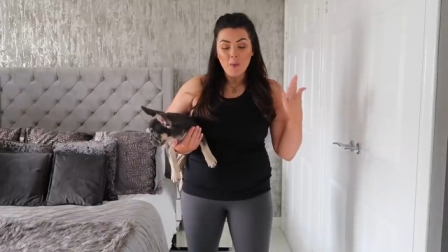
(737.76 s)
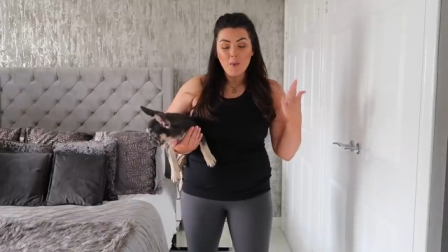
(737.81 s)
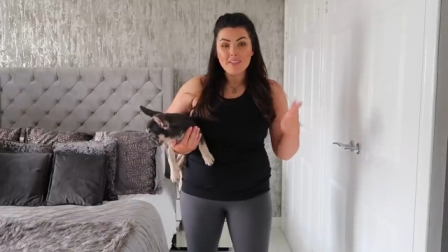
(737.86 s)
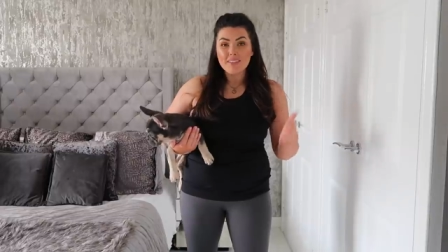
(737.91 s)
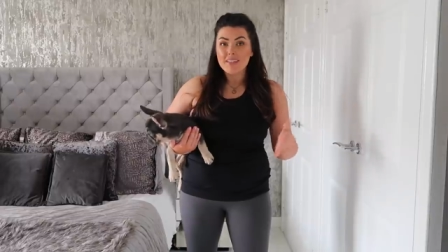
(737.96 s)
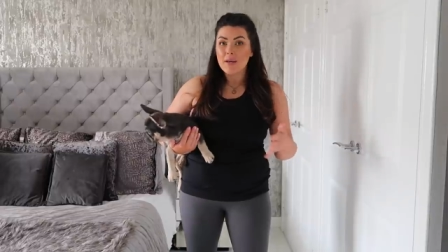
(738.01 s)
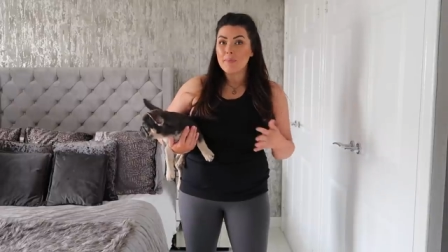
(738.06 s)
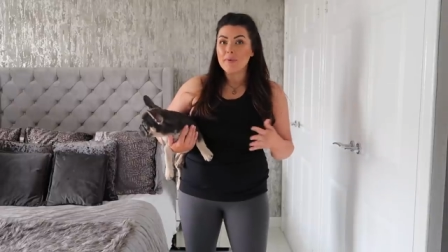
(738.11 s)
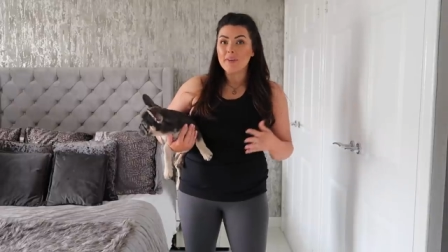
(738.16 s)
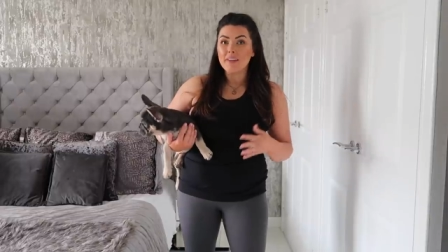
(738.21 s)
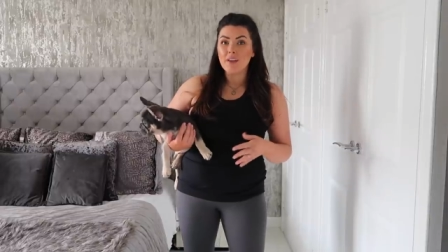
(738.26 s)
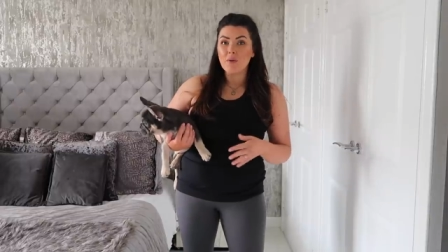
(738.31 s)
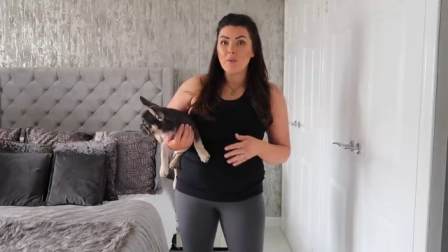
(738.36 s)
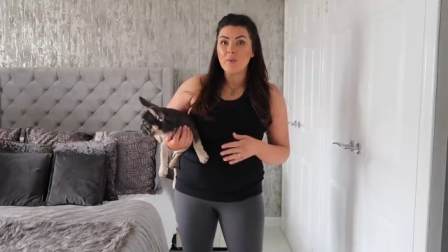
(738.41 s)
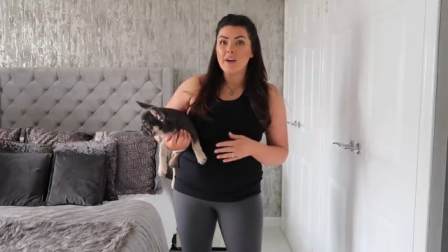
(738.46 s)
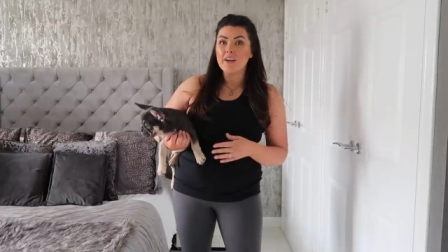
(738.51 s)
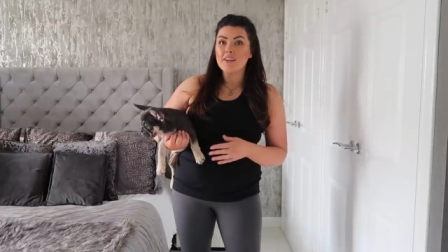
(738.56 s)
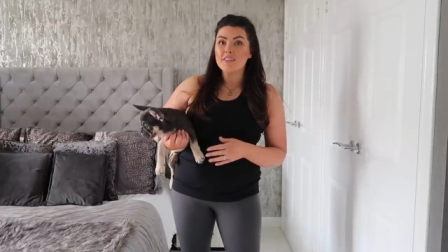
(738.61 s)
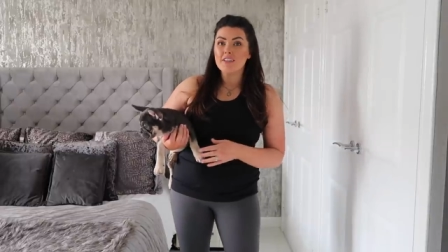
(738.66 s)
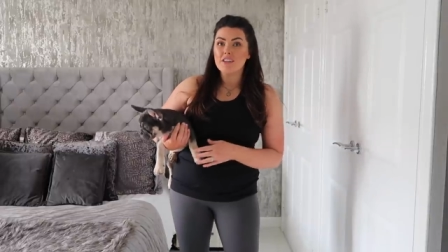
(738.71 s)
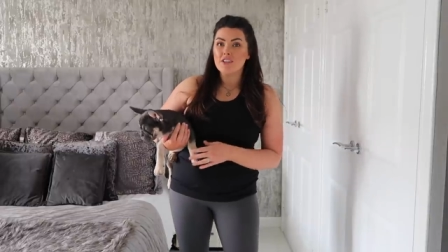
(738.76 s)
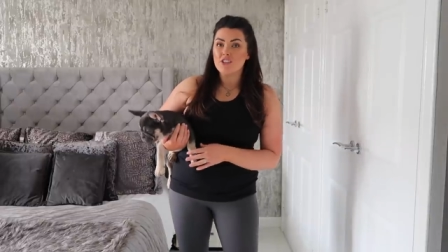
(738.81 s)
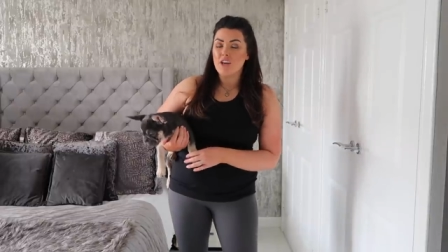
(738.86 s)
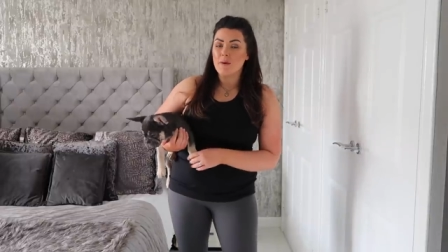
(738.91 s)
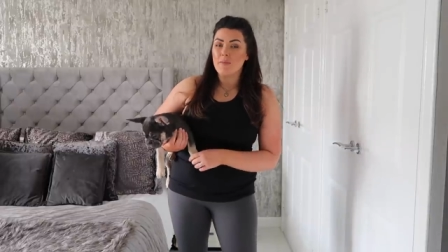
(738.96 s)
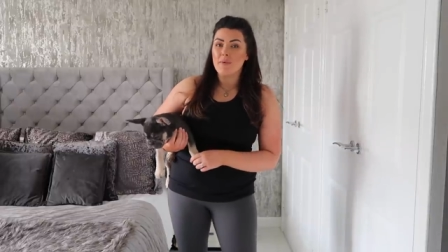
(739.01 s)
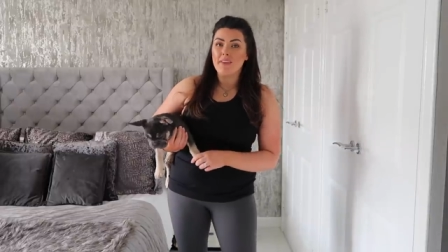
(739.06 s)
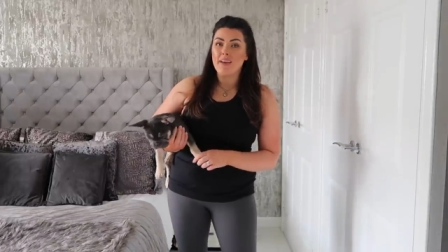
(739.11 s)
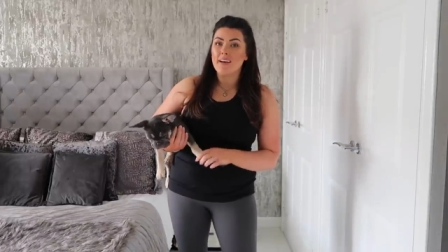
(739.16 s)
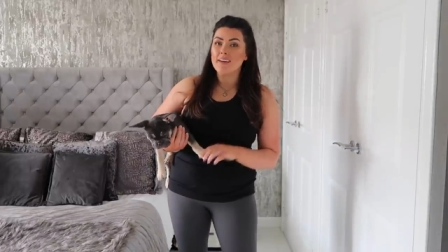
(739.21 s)
would typically wear to the
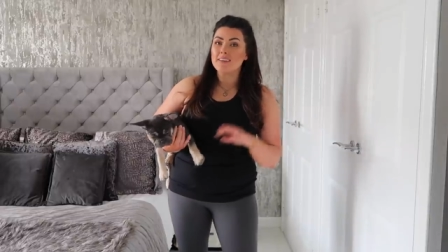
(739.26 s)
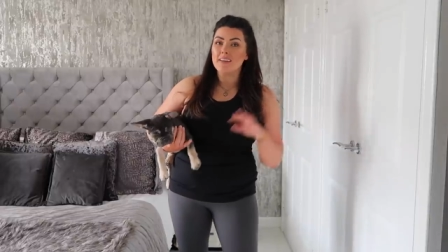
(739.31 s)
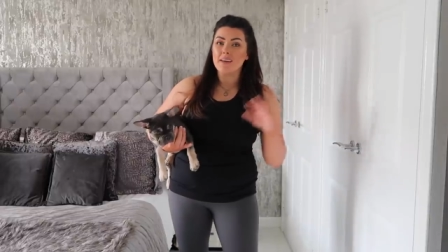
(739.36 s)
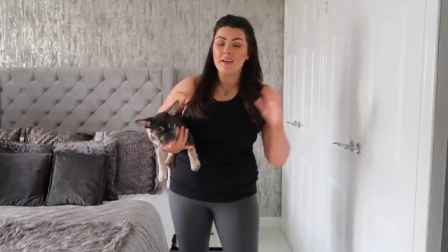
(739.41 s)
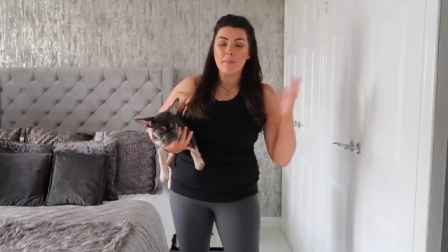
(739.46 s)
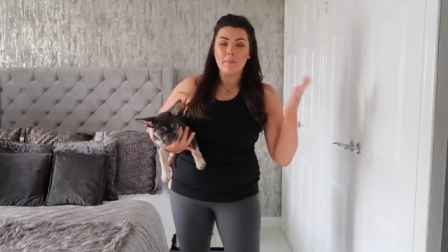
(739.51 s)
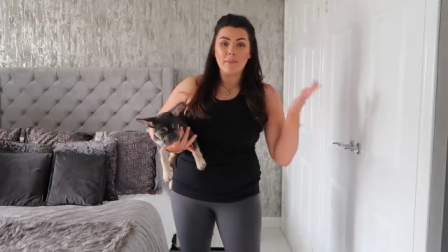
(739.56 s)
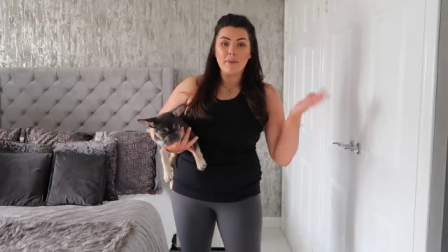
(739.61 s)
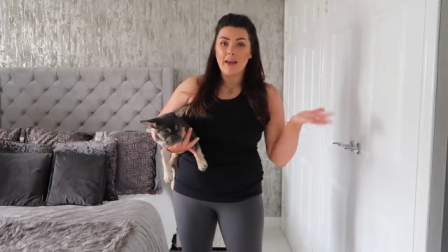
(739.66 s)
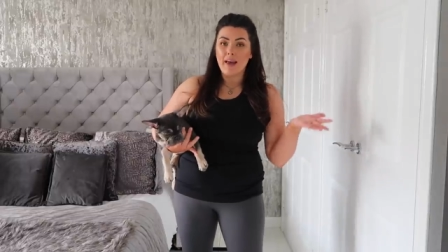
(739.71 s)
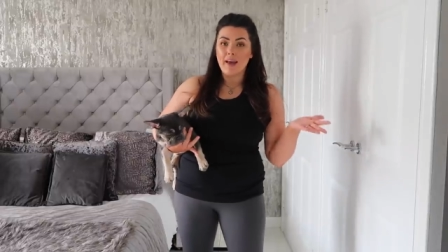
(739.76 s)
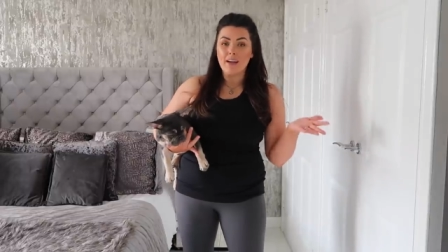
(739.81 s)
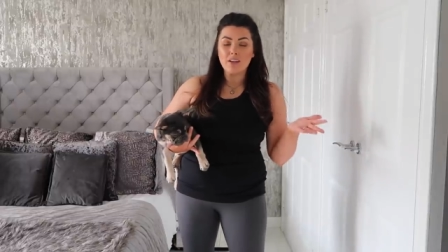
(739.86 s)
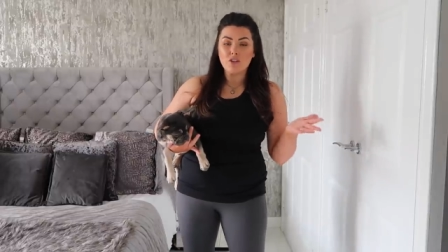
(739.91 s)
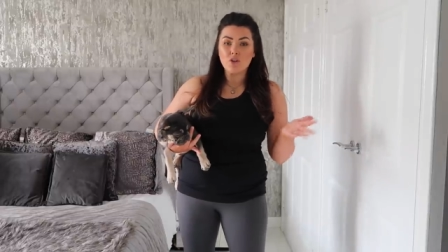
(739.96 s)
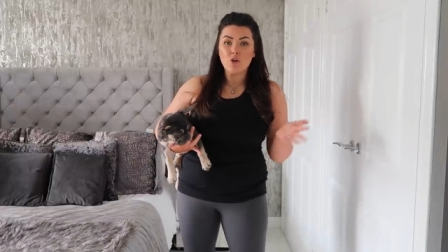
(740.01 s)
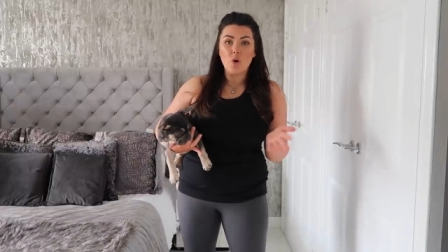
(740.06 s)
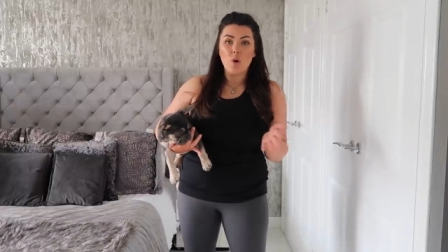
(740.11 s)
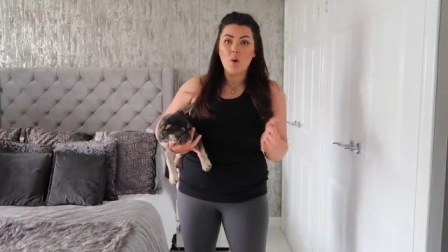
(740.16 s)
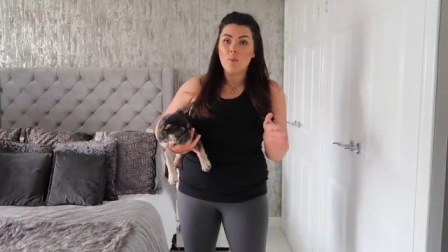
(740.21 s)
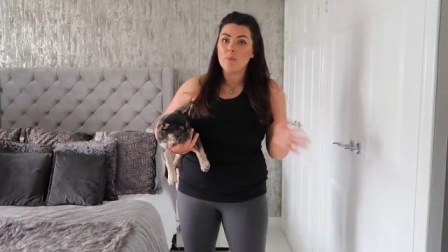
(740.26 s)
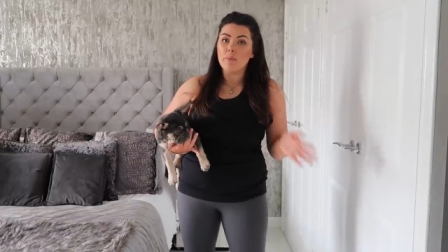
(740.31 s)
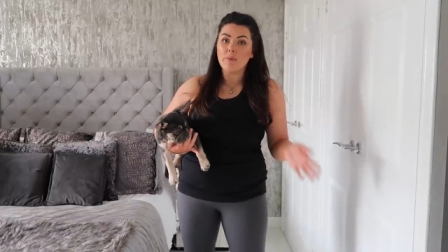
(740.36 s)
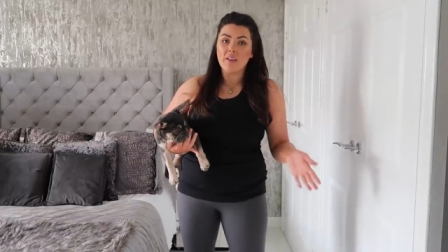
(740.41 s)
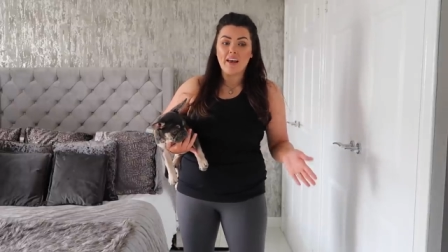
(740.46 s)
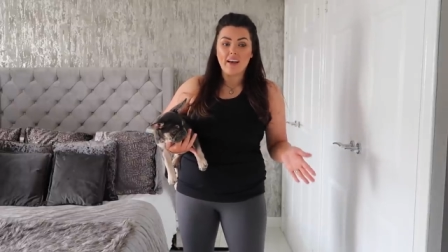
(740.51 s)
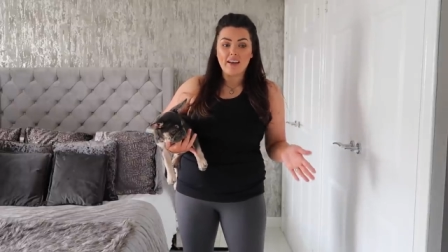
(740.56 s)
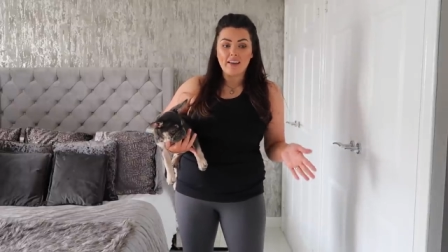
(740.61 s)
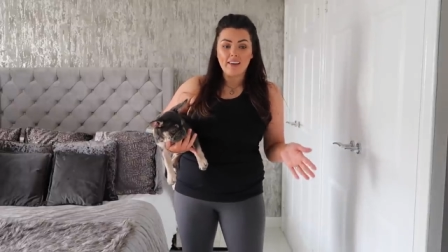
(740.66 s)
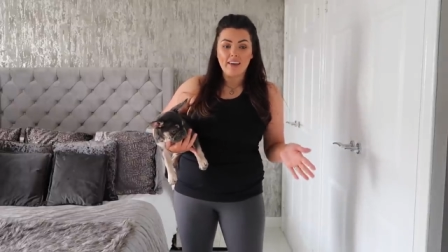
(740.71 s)
gym and that's like black top,
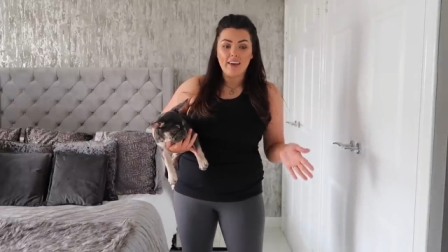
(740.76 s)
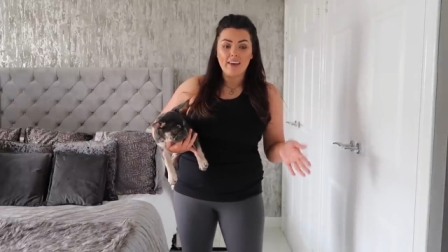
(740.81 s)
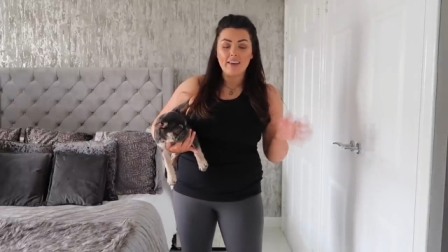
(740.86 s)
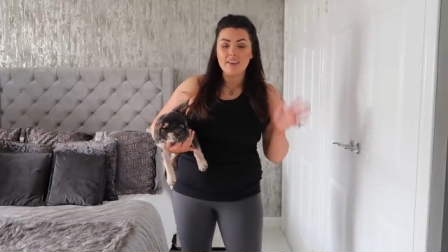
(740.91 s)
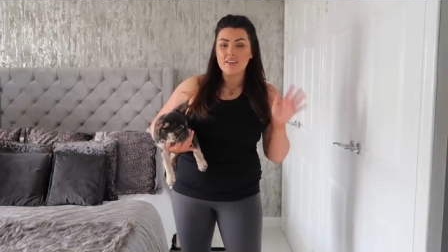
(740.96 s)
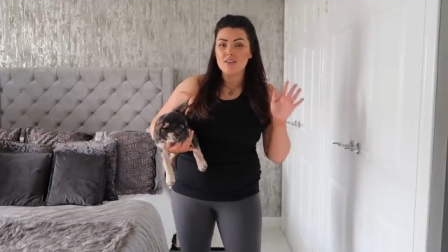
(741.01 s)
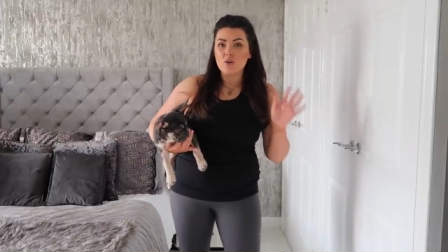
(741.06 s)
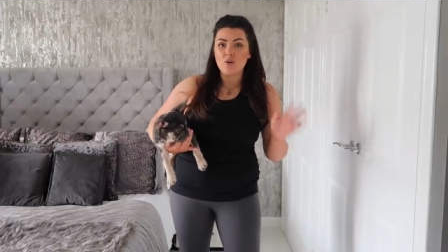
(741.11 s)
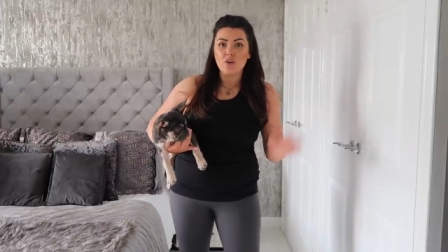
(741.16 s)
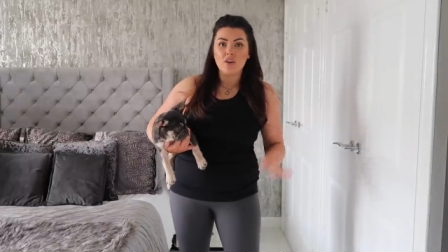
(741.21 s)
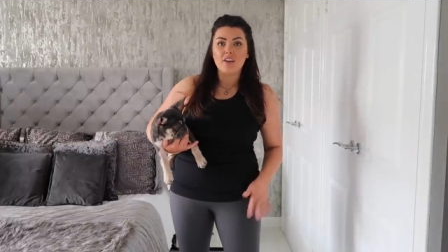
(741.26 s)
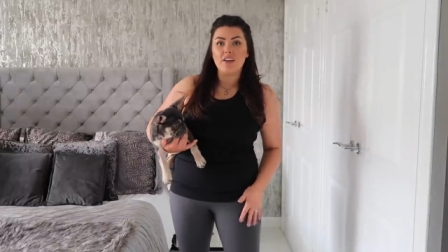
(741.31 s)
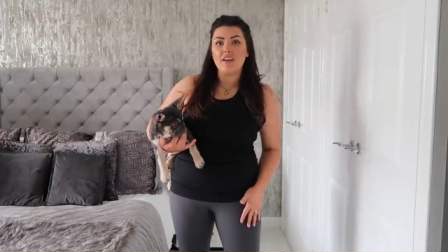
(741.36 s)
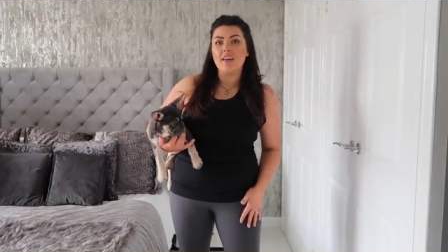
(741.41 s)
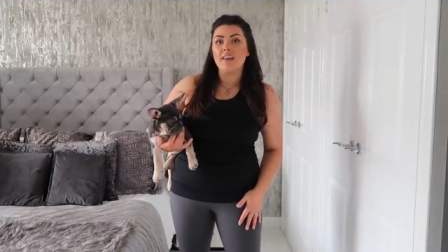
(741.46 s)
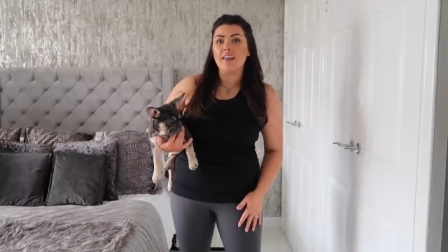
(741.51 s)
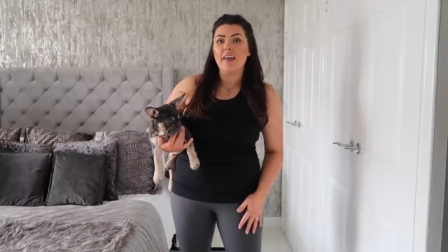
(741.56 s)
black leggings or grey